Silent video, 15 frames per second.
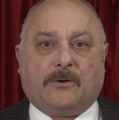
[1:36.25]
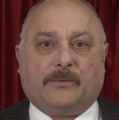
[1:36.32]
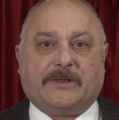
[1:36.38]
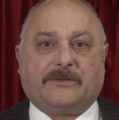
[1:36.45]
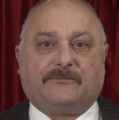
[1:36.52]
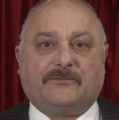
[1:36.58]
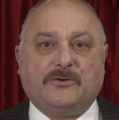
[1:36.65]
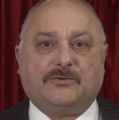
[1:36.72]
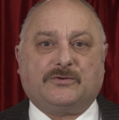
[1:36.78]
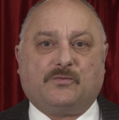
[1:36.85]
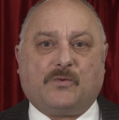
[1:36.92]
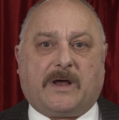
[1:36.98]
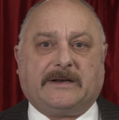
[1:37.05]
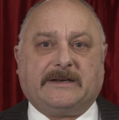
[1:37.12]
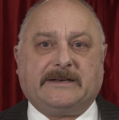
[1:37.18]
with
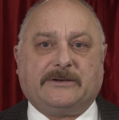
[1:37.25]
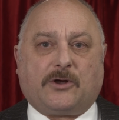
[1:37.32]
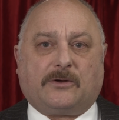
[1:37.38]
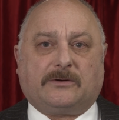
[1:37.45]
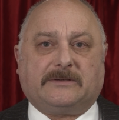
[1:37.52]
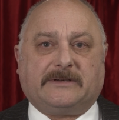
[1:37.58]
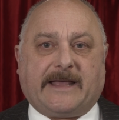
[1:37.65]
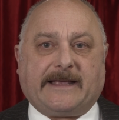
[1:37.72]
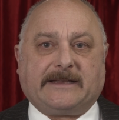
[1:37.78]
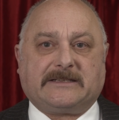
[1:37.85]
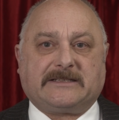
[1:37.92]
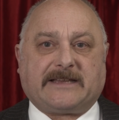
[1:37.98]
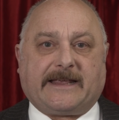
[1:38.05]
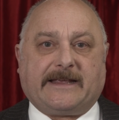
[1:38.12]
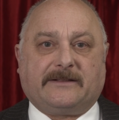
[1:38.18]
Route1.net
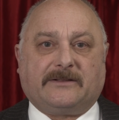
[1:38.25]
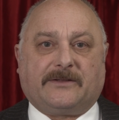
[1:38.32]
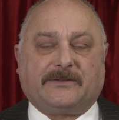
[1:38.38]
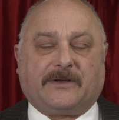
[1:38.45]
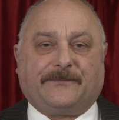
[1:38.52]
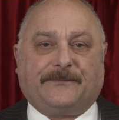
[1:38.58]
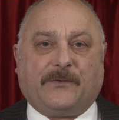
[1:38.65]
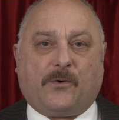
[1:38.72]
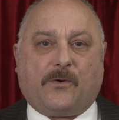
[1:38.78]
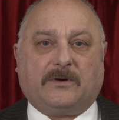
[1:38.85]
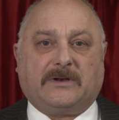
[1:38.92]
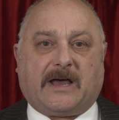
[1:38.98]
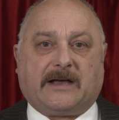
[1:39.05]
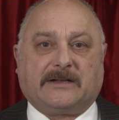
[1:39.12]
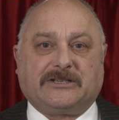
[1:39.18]
saying that the four
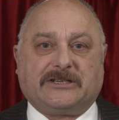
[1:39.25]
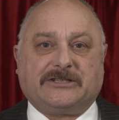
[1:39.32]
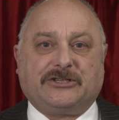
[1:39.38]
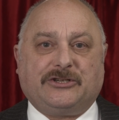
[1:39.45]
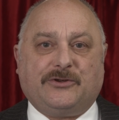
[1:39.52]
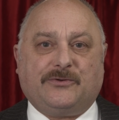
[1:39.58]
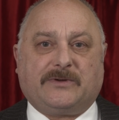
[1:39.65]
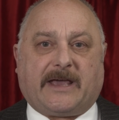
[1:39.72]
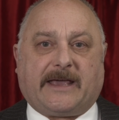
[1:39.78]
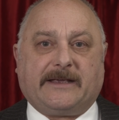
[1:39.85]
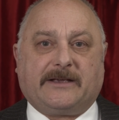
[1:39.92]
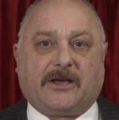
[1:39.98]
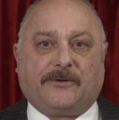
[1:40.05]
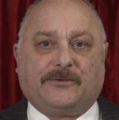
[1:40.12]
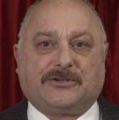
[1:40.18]
largest
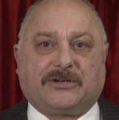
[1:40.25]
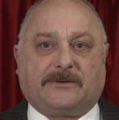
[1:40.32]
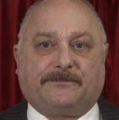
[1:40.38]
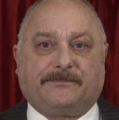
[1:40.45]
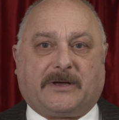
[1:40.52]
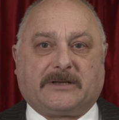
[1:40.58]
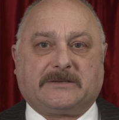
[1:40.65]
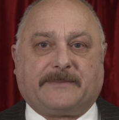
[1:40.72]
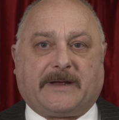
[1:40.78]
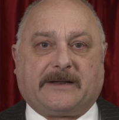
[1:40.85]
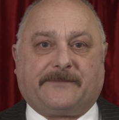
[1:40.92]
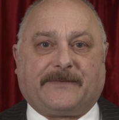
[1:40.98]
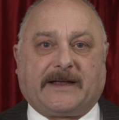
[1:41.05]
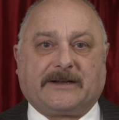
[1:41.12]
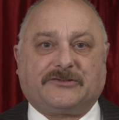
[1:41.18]
UK coach and bus
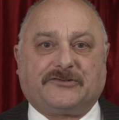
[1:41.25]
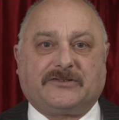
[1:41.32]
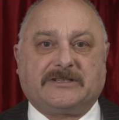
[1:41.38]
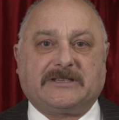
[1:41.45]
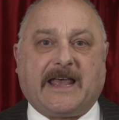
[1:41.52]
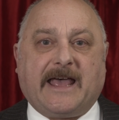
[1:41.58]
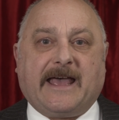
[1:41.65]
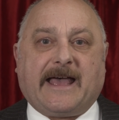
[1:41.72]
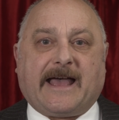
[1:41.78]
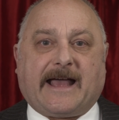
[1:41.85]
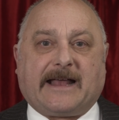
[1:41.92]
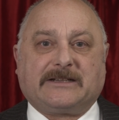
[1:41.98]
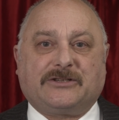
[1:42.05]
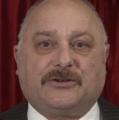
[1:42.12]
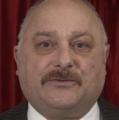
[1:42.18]
manufacturers
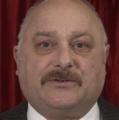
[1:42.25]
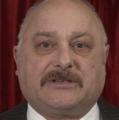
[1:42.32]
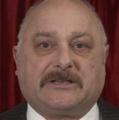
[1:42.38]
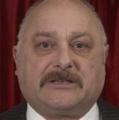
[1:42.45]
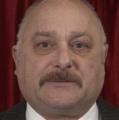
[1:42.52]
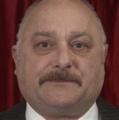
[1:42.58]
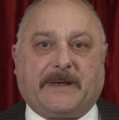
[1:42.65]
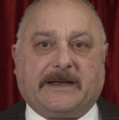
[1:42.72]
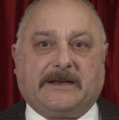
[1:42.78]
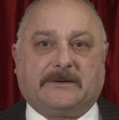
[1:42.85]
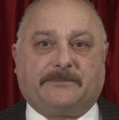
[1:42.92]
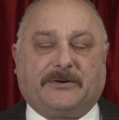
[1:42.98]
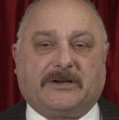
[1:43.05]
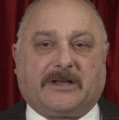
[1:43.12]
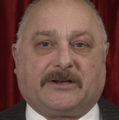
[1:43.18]
had to
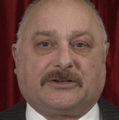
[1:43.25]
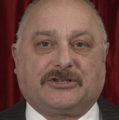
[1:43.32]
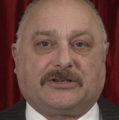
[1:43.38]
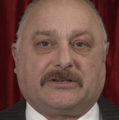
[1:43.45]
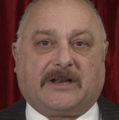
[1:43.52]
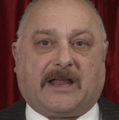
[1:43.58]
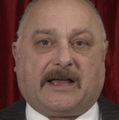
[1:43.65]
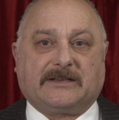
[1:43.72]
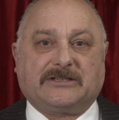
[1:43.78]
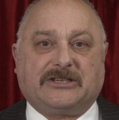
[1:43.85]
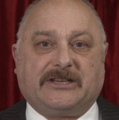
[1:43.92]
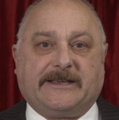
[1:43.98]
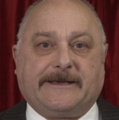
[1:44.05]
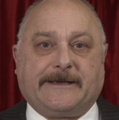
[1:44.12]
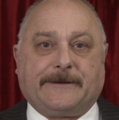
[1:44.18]
suspend production last
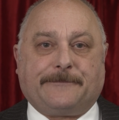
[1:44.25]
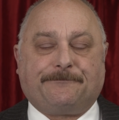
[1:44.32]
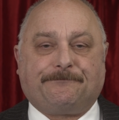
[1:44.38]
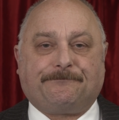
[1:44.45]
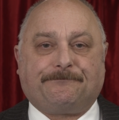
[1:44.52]
year.